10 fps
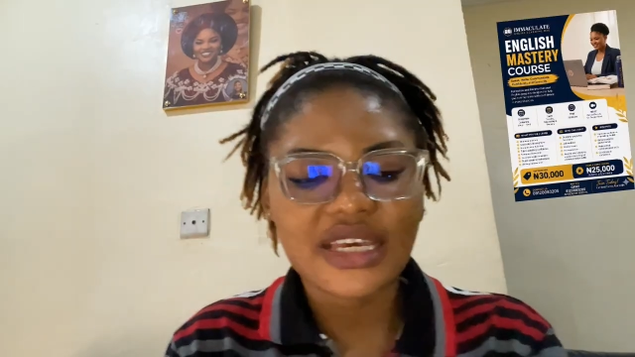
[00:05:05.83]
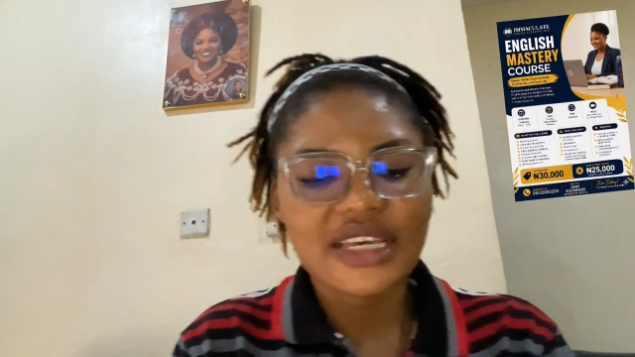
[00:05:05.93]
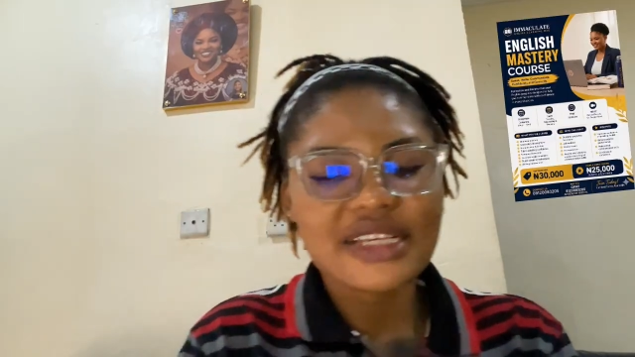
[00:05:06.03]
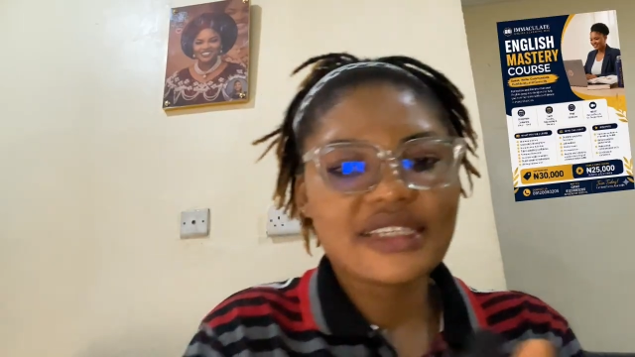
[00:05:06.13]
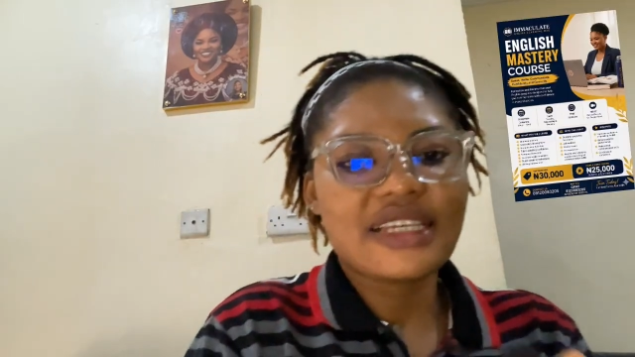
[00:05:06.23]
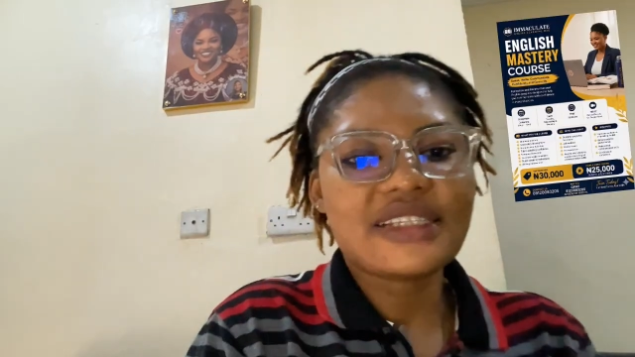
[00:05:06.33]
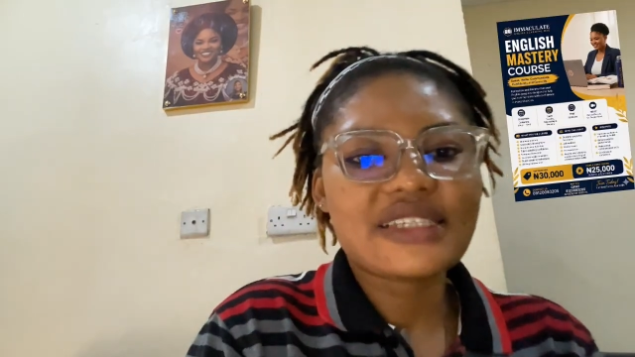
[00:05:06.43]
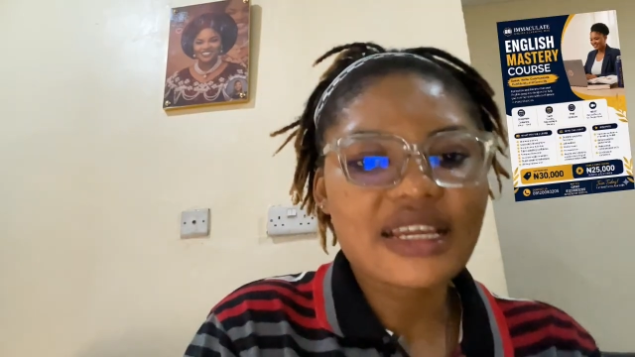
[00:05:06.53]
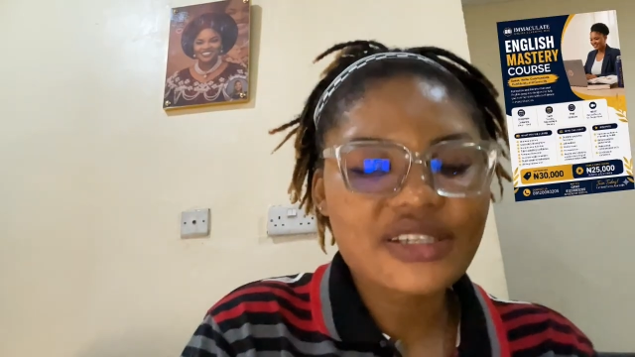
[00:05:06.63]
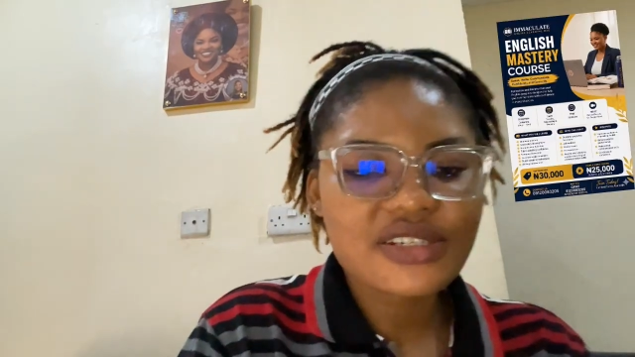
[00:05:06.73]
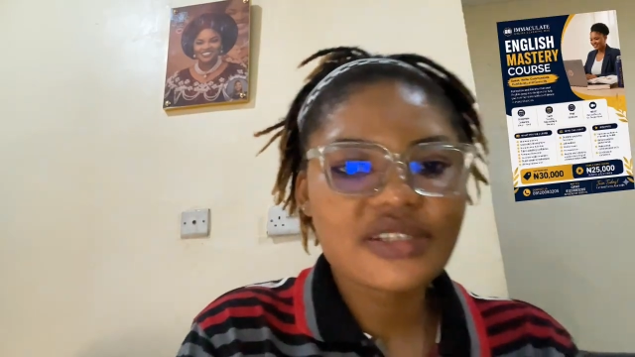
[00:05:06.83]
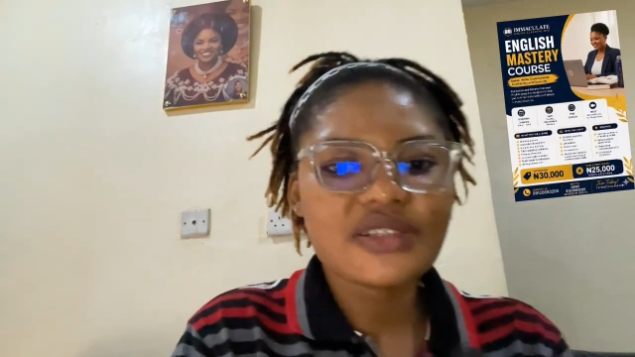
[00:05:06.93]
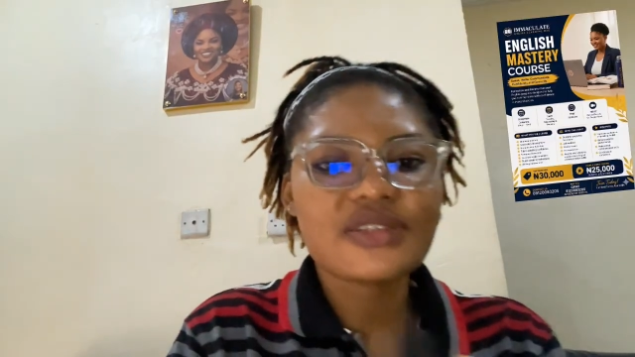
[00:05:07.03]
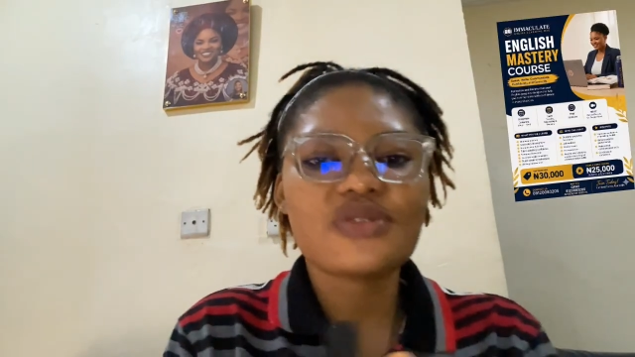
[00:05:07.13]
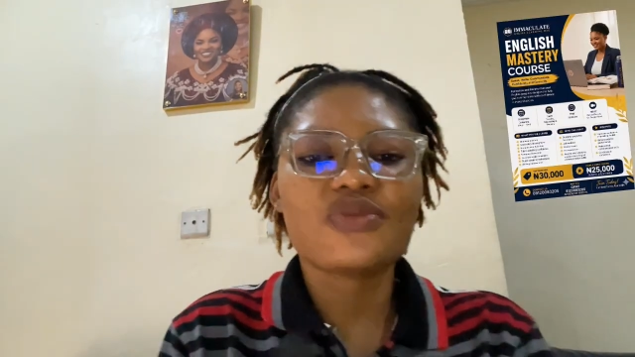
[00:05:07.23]
His
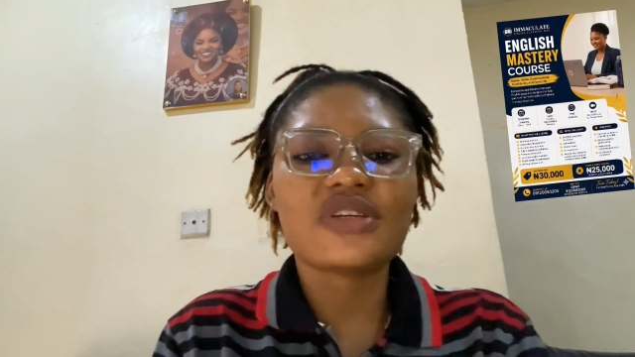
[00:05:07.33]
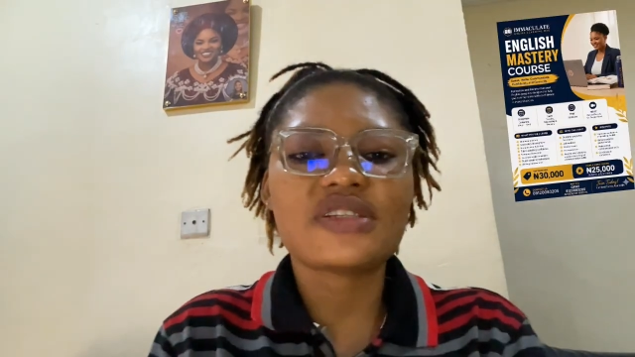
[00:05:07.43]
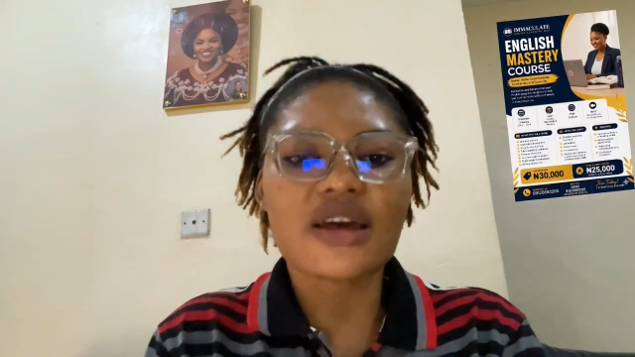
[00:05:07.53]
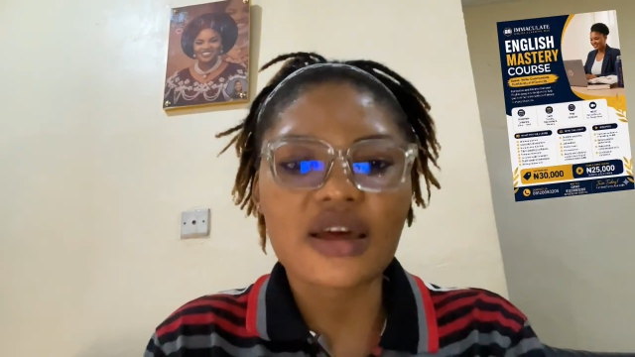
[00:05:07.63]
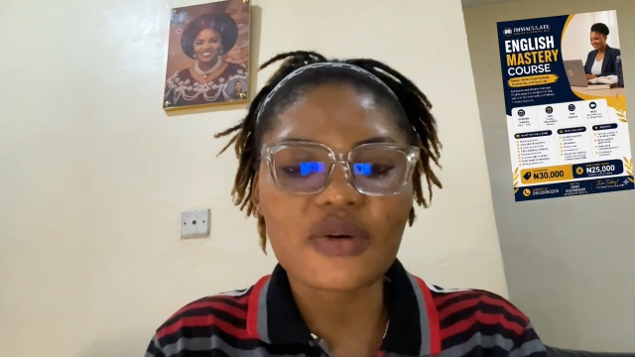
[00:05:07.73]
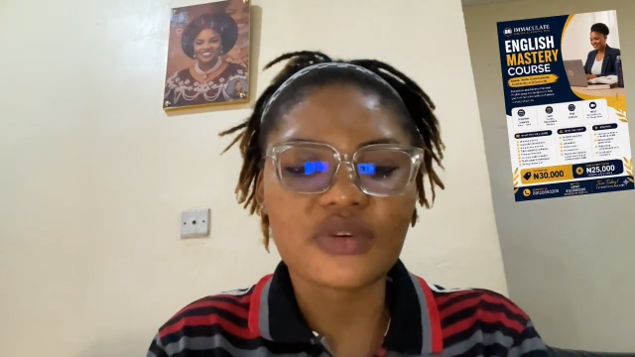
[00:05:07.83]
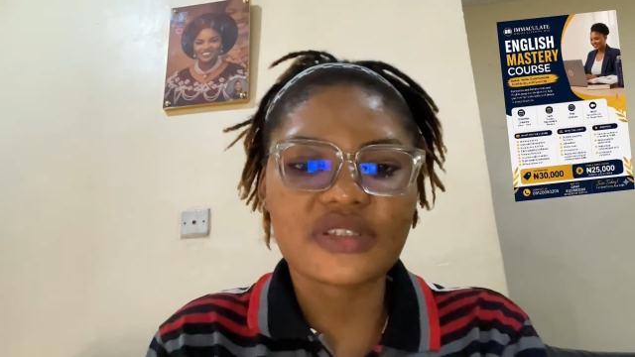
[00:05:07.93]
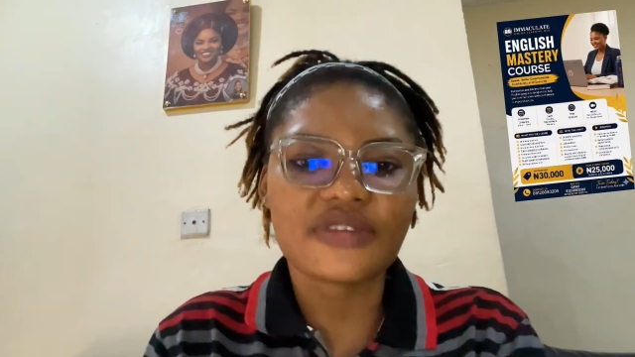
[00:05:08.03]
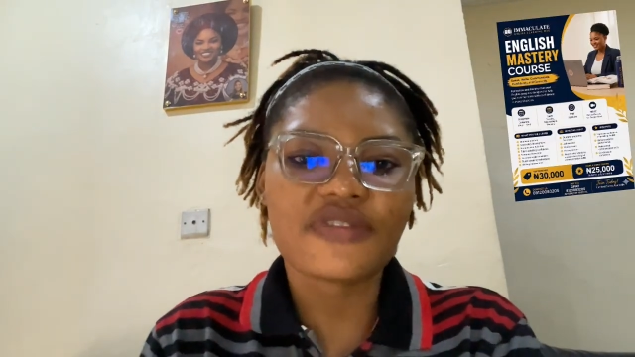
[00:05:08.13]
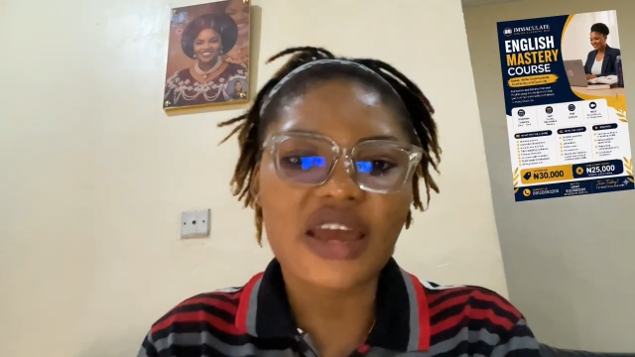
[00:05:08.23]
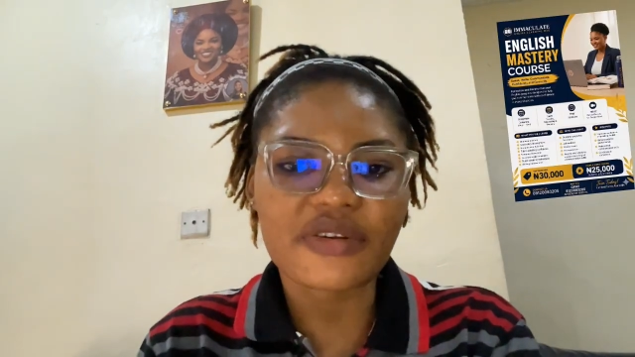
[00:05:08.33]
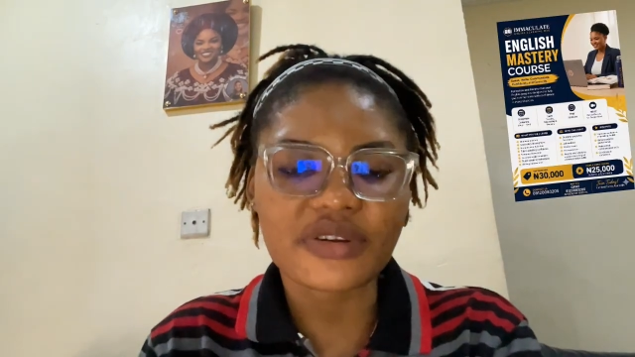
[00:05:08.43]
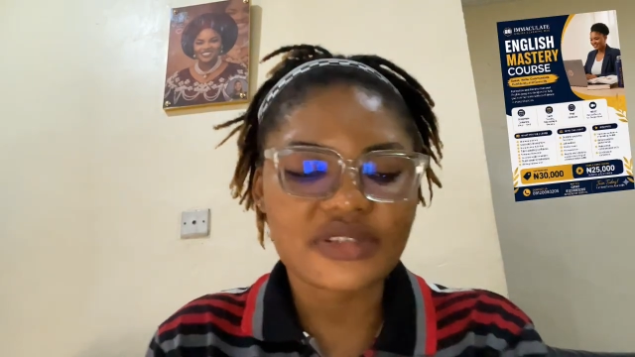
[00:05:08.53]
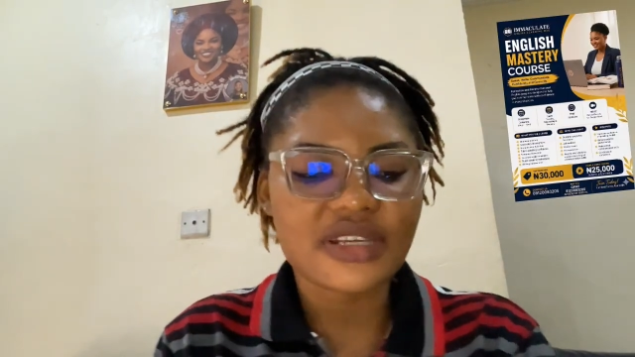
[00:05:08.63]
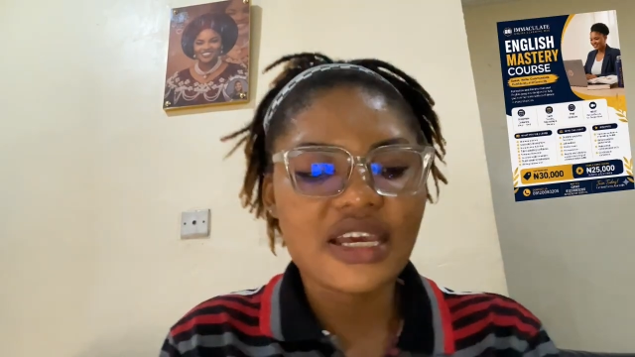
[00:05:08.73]
intentions towards her was
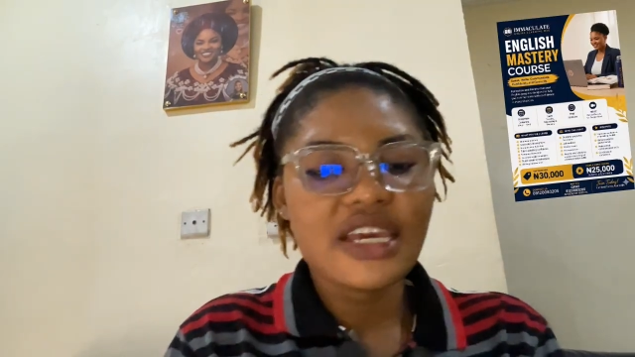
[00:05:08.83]
nefarious.